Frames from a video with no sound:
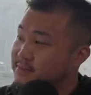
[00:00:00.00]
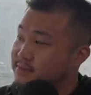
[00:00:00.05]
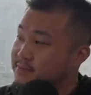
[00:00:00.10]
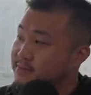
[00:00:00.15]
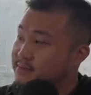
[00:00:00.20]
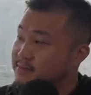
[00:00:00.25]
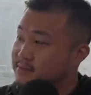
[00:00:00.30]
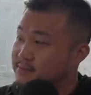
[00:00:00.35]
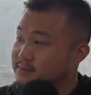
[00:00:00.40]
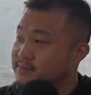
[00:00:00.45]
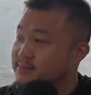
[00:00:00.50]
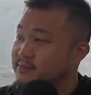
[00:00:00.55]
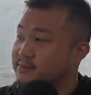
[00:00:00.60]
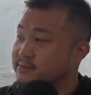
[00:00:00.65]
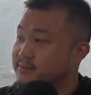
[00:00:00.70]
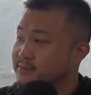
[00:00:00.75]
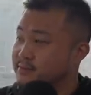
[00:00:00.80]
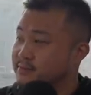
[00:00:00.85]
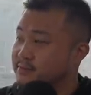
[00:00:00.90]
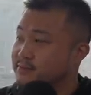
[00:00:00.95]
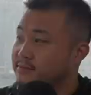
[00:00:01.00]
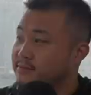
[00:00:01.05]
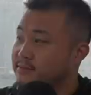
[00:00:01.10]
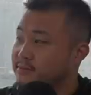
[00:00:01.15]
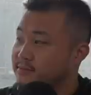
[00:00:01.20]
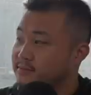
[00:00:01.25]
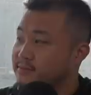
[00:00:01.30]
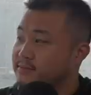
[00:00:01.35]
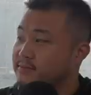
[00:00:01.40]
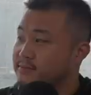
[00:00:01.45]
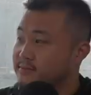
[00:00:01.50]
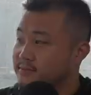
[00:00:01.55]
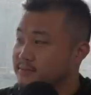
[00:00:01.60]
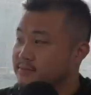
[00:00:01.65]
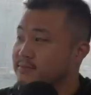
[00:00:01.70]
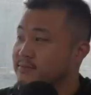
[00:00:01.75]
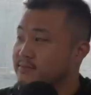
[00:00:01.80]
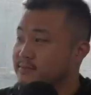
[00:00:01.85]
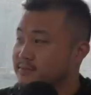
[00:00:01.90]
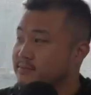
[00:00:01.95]

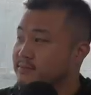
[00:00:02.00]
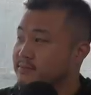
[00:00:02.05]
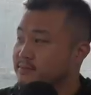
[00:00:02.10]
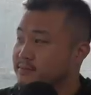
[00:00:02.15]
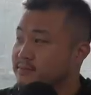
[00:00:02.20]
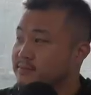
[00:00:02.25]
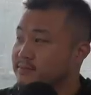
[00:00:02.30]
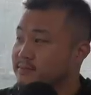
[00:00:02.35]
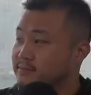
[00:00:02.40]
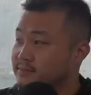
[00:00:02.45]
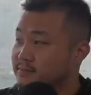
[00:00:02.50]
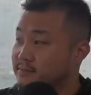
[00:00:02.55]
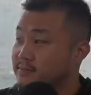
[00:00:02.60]
[no speech]